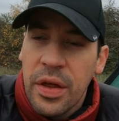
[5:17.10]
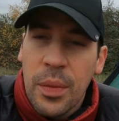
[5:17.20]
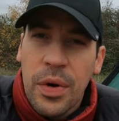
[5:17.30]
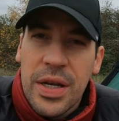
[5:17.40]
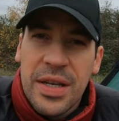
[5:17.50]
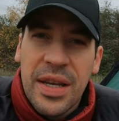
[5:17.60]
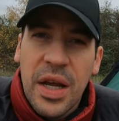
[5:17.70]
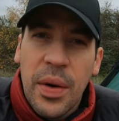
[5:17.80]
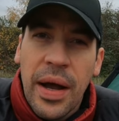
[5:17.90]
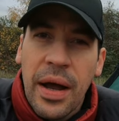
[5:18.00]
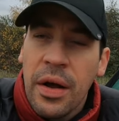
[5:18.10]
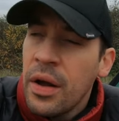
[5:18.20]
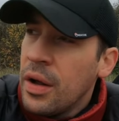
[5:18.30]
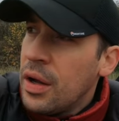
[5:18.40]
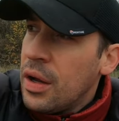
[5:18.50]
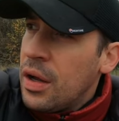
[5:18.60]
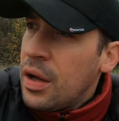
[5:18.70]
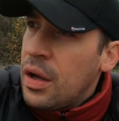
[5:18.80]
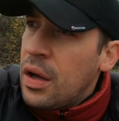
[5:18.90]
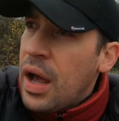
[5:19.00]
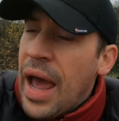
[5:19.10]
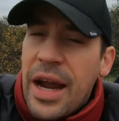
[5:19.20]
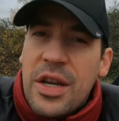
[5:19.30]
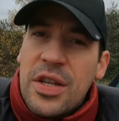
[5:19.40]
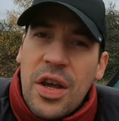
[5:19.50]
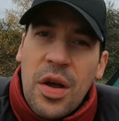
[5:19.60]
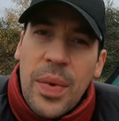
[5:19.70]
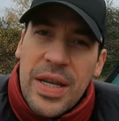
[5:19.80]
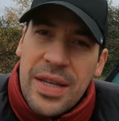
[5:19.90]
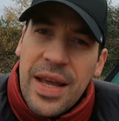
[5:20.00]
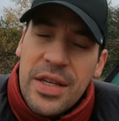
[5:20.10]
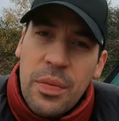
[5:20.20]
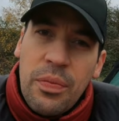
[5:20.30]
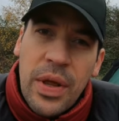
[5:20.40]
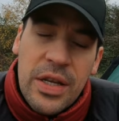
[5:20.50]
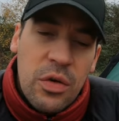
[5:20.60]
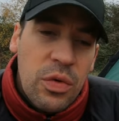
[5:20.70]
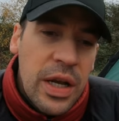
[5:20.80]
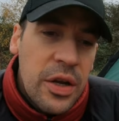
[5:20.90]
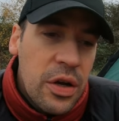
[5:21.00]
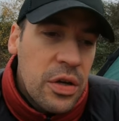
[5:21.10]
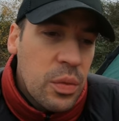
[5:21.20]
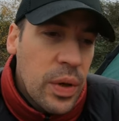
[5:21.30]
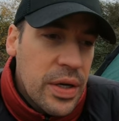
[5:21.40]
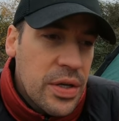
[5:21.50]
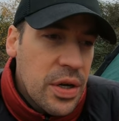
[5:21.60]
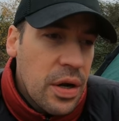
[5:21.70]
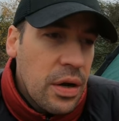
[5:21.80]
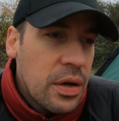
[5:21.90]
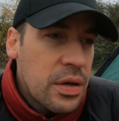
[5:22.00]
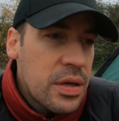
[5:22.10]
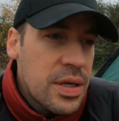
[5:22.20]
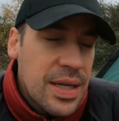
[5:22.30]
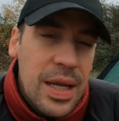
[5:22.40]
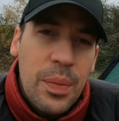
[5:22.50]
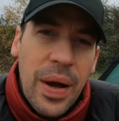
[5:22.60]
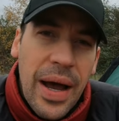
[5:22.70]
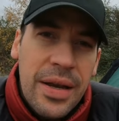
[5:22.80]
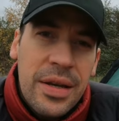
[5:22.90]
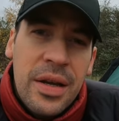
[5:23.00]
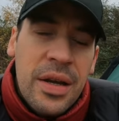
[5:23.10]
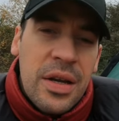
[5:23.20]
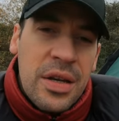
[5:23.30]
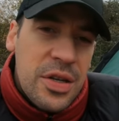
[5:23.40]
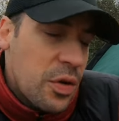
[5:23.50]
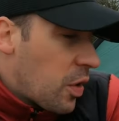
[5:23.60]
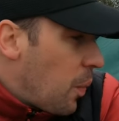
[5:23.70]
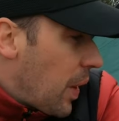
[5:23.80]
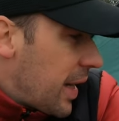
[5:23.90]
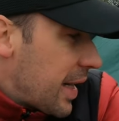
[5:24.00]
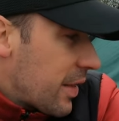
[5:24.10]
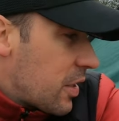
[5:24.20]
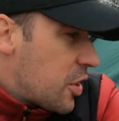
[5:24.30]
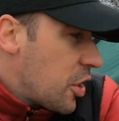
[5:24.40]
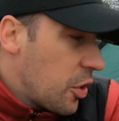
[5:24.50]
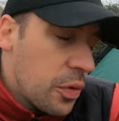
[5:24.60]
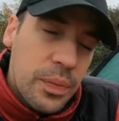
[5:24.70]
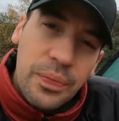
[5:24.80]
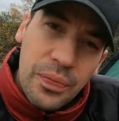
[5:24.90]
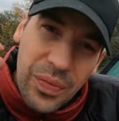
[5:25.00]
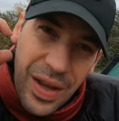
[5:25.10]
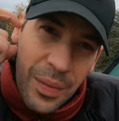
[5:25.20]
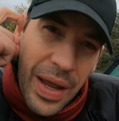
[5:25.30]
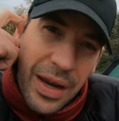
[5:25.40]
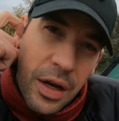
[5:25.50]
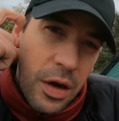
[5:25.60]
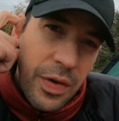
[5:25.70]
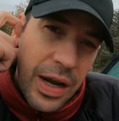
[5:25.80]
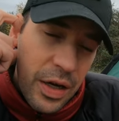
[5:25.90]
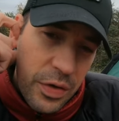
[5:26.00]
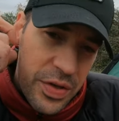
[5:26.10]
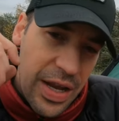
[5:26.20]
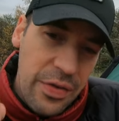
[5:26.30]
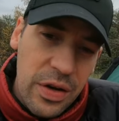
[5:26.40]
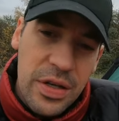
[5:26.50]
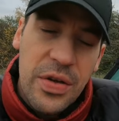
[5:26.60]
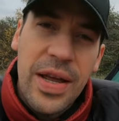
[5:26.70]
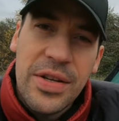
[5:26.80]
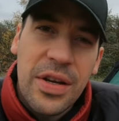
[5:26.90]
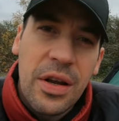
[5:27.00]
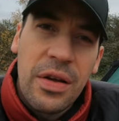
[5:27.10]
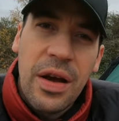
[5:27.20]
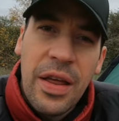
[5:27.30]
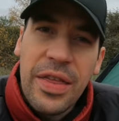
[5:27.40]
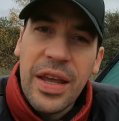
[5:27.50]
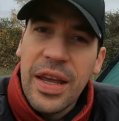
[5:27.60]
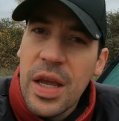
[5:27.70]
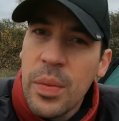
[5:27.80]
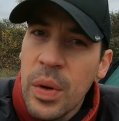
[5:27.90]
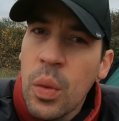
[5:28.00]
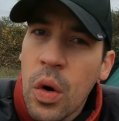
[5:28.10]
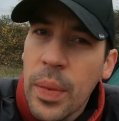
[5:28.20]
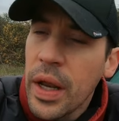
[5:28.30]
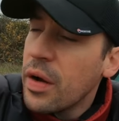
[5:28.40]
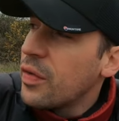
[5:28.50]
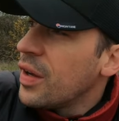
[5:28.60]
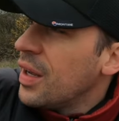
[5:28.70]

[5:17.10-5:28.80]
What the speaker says: Thermarest Neo Air X Therm is, and that's a really good winter sleep pad. So combining the two, I'm getting an R value of 7. So that's gonna, I think, keep me warm enough.